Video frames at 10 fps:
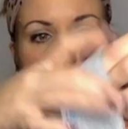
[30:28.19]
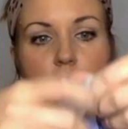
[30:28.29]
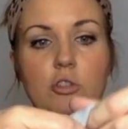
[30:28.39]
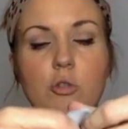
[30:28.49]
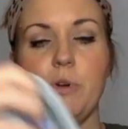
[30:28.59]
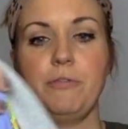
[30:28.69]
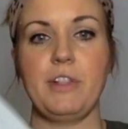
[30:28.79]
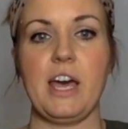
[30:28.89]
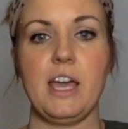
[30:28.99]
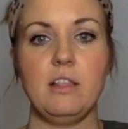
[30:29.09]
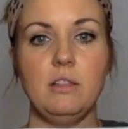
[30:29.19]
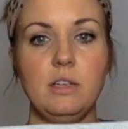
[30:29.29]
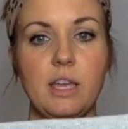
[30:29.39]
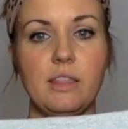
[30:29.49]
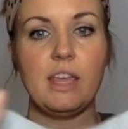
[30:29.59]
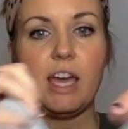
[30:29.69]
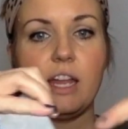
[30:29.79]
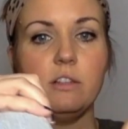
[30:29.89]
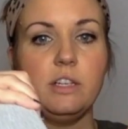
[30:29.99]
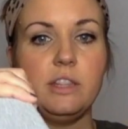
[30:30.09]
super fly. Look at
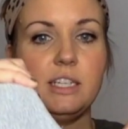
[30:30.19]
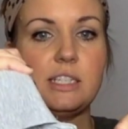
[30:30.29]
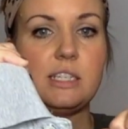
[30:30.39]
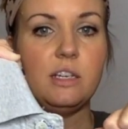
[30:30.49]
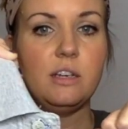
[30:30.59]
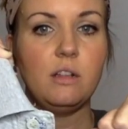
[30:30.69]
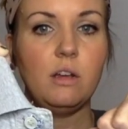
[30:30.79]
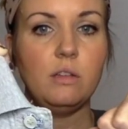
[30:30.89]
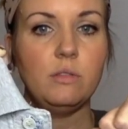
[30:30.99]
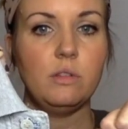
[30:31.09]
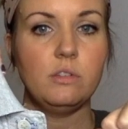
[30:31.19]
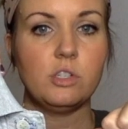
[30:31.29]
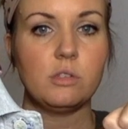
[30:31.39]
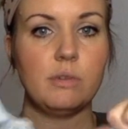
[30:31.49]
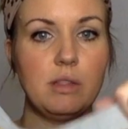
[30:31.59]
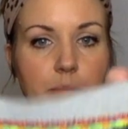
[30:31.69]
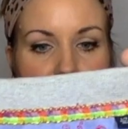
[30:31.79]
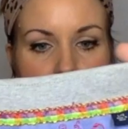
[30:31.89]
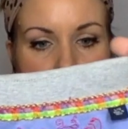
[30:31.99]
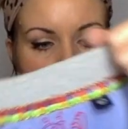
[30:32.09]
that detail on just around the
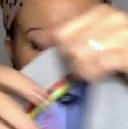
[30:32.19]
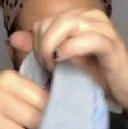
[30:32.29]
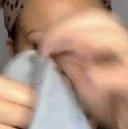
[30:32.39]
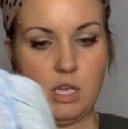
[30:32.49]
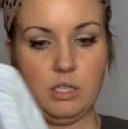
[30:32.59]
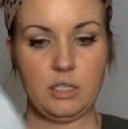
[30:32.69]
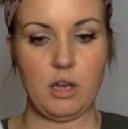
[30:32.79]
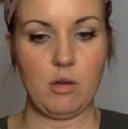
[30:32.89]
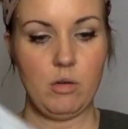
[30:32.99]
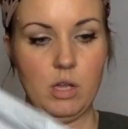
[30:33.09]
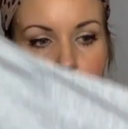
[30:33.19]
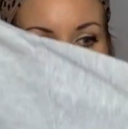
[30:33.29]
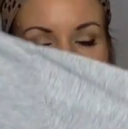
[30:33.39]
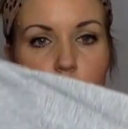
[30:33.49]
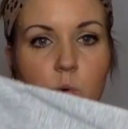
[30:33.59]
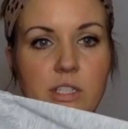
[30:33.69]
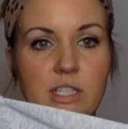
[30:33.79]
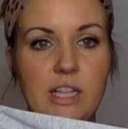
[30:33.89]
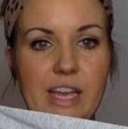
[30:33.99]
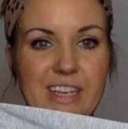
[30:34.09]
buttons. So you want
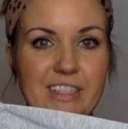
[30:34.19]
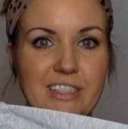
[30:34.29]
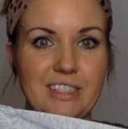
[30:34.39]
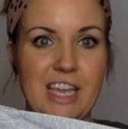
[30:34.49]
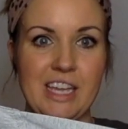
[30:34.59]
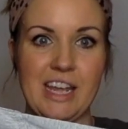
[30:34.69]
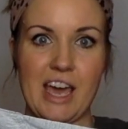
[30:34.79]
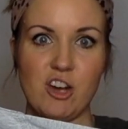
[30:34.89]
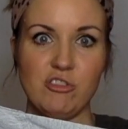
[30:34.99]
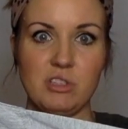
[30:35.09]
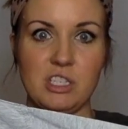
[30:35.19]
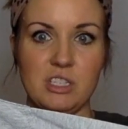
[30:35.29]
to like stand out,